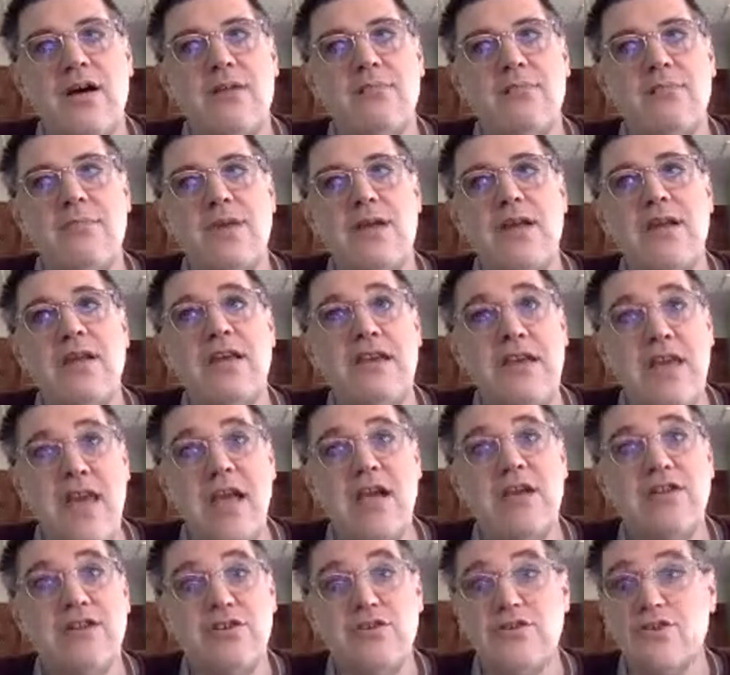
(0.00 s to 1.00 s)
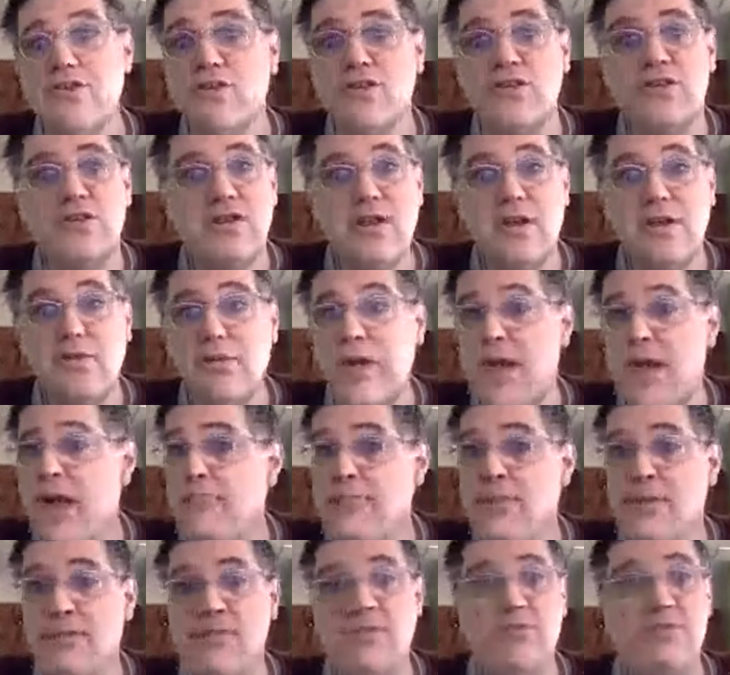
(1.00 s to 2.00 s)
and engage the
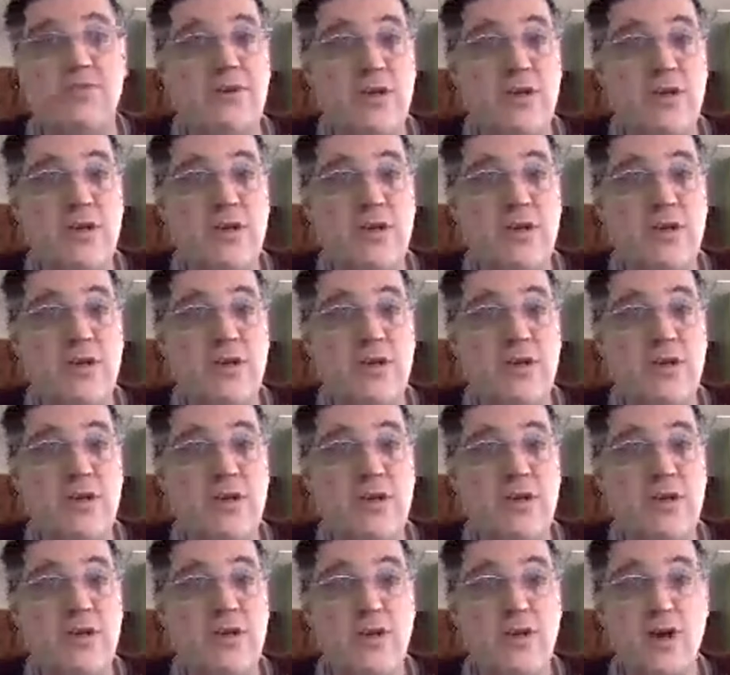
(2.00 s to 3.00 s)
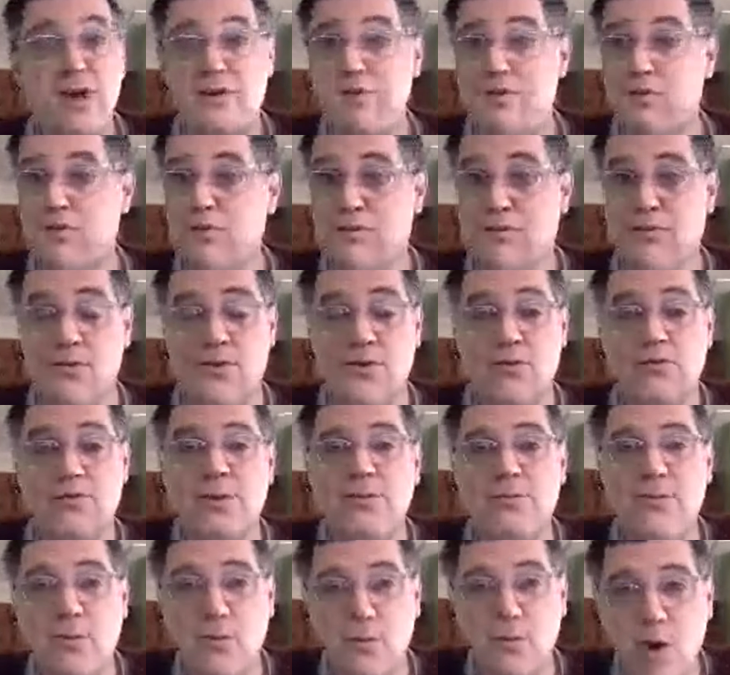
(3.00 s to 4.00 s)
church, like we had maybe 300 or 400
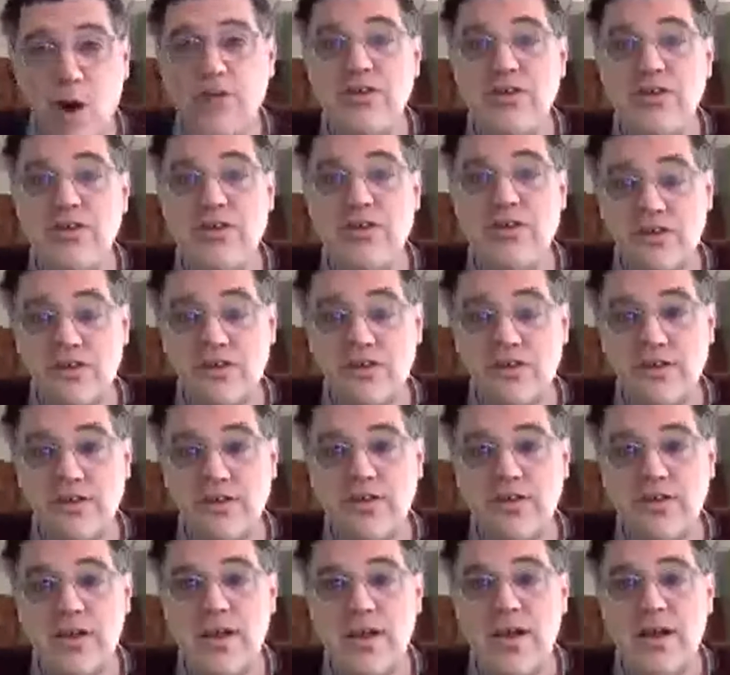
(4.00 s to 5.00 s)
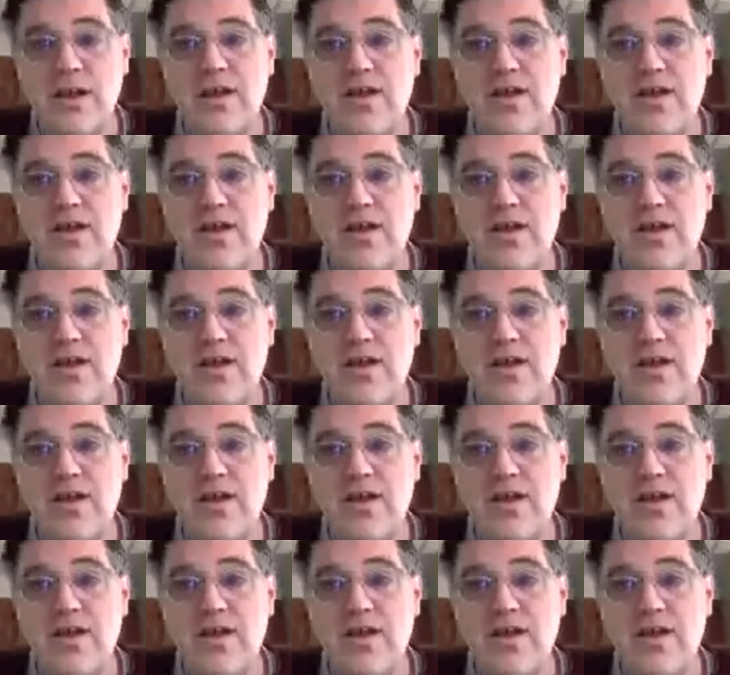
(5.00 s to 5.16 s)
people watching the service,